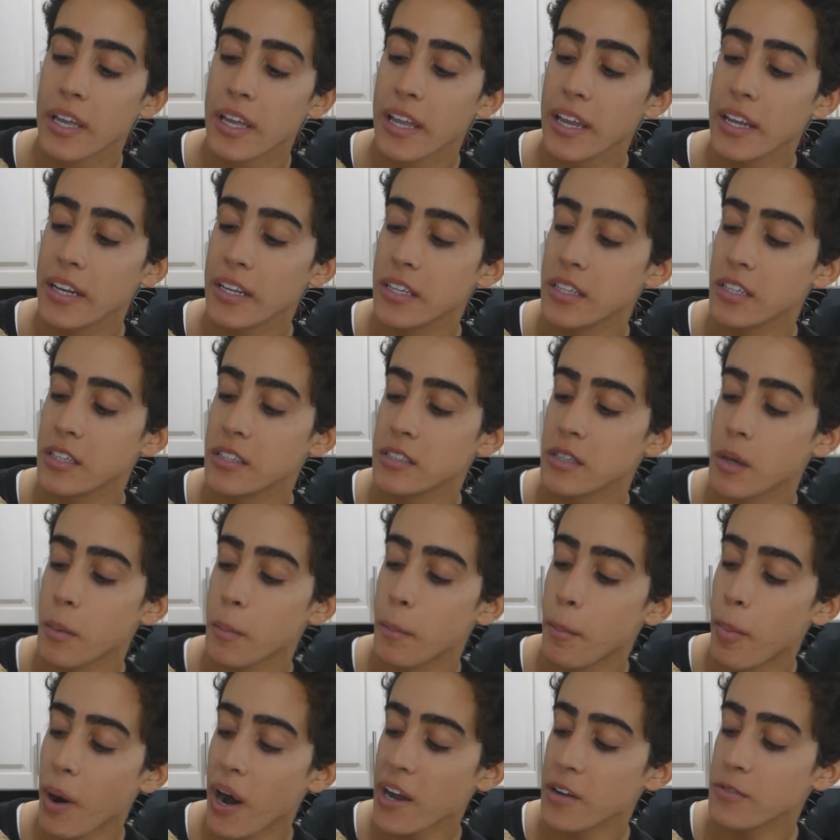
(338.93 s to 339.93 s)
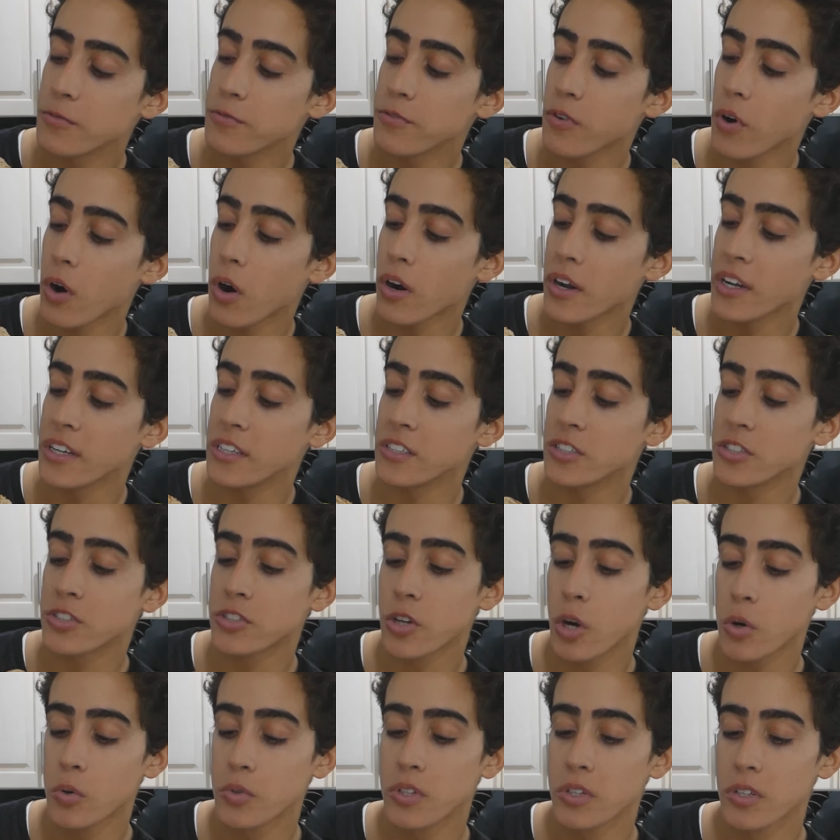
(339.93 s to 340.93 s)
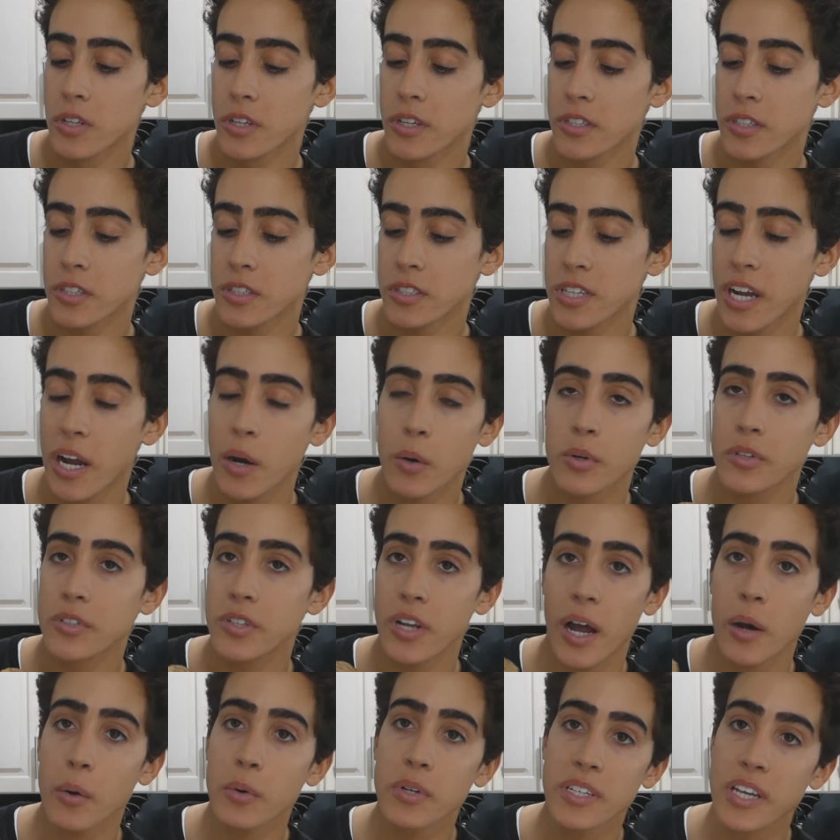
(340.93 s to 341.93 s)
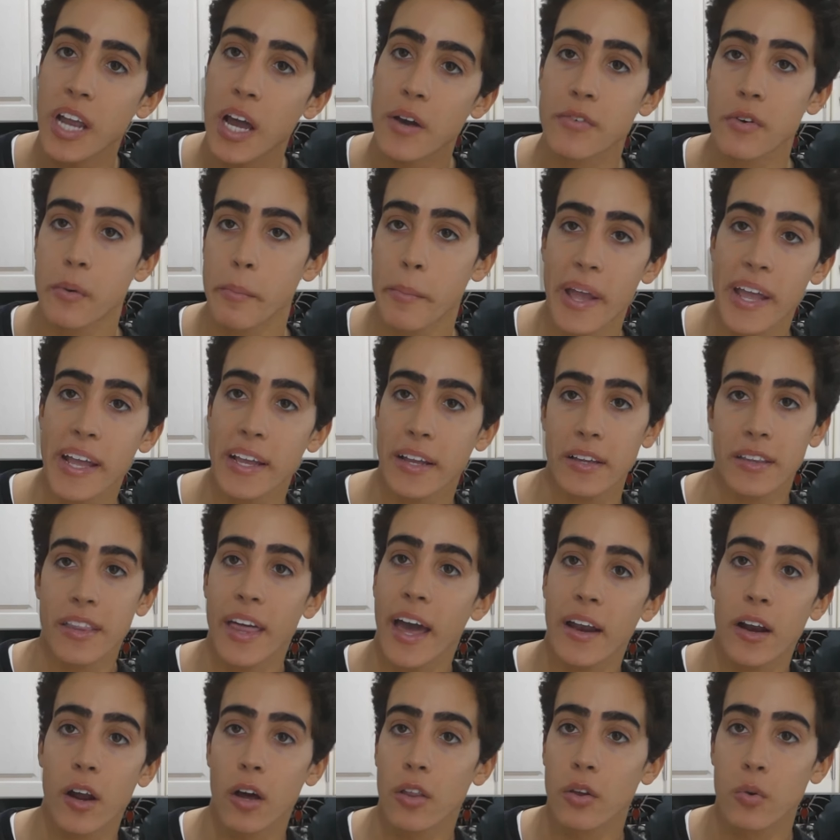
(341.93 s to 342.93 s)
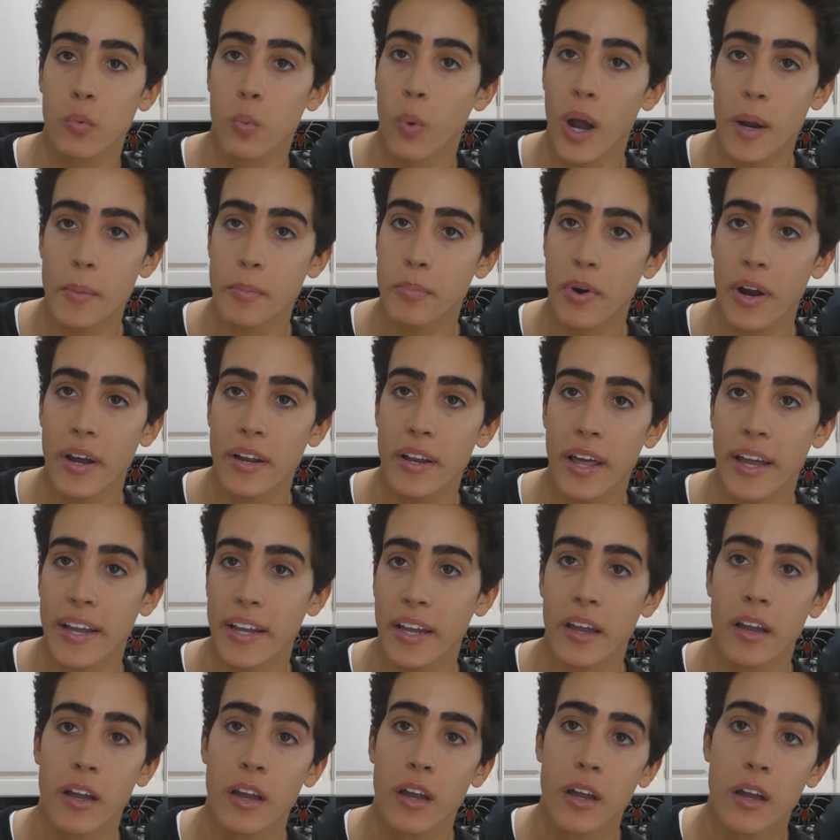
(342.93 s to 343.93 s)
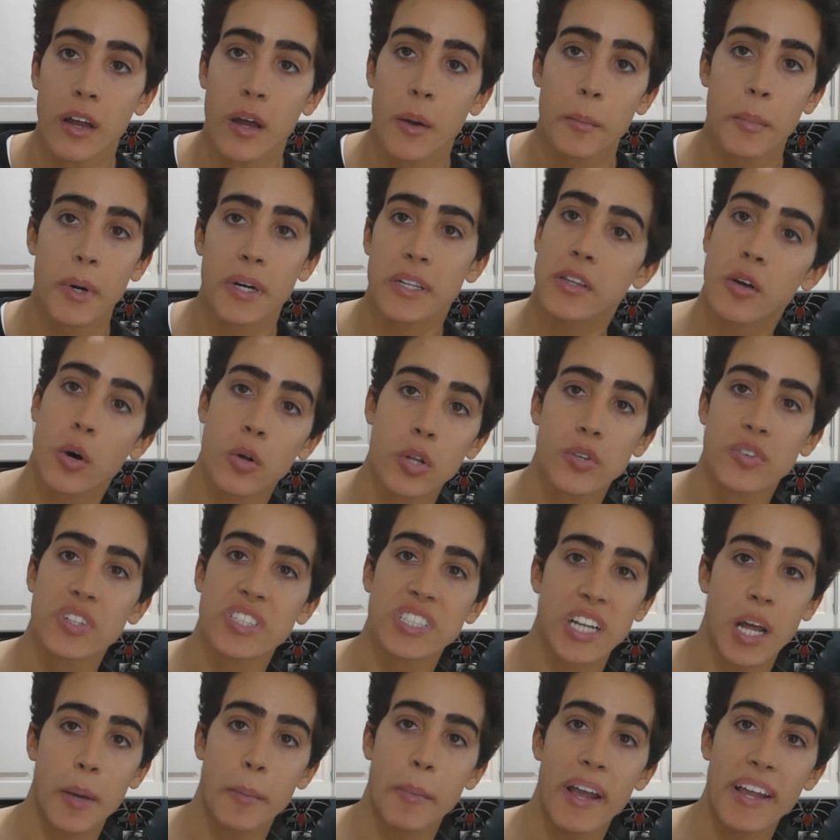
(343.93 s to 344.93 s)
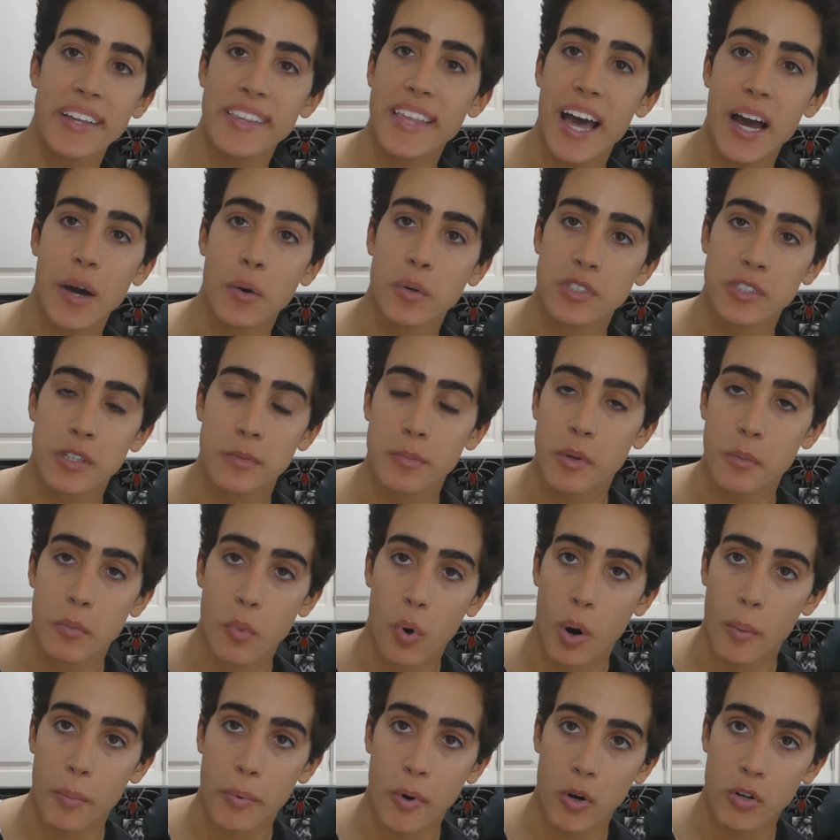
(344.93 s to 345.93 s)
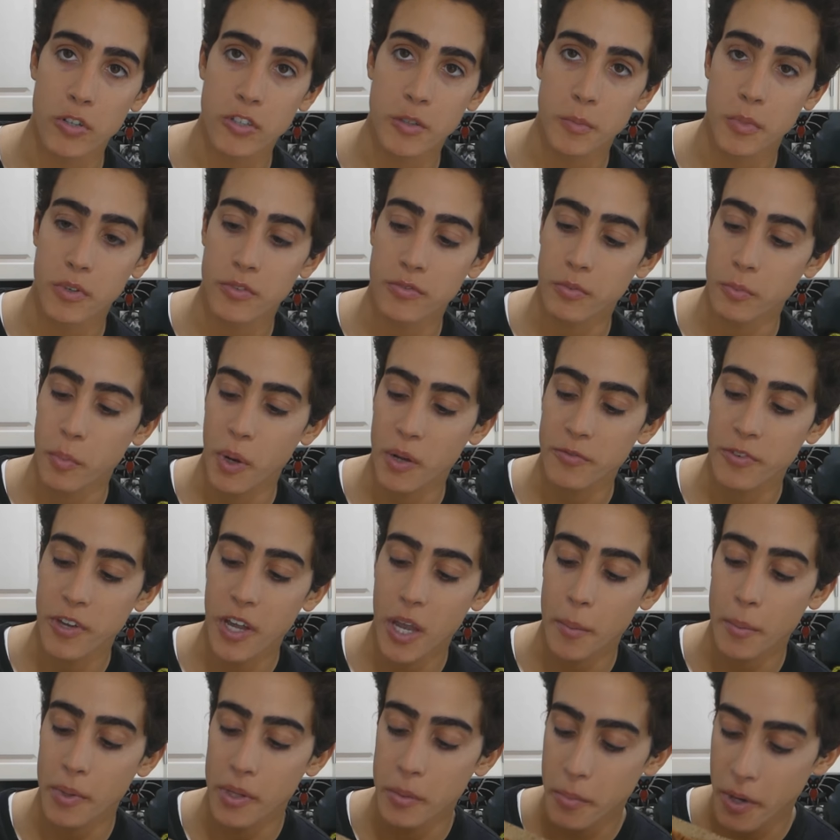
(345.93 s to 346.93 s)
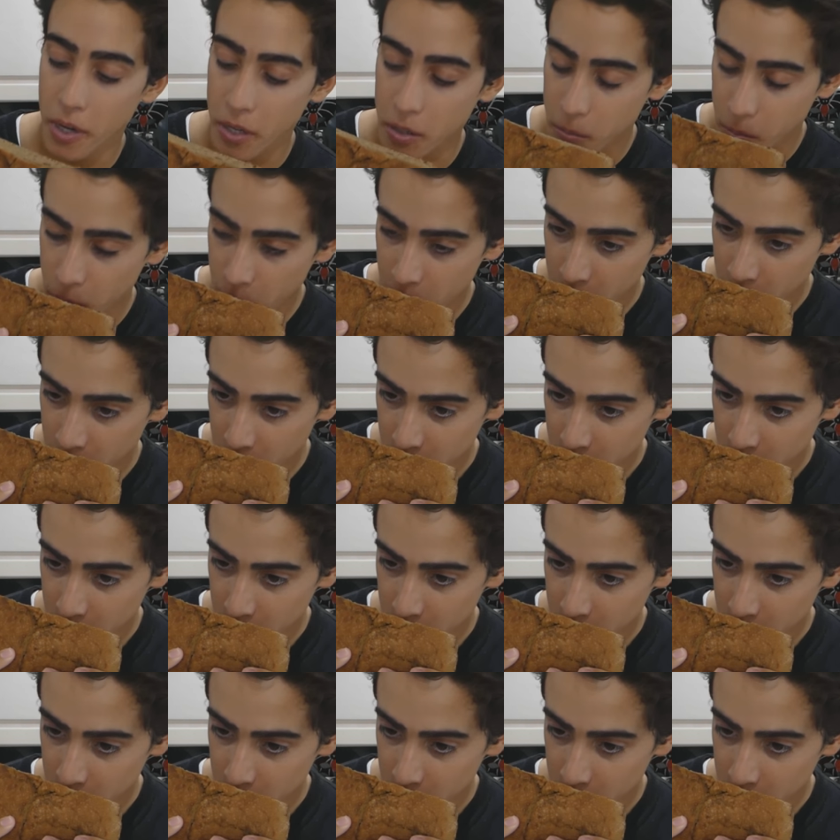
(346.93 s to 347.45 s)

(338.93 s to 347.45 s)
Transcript: It is by far, it's so delicious. I would, I would never make that other white bread. Like, but the only reason I made that was to be more approachable for my family, but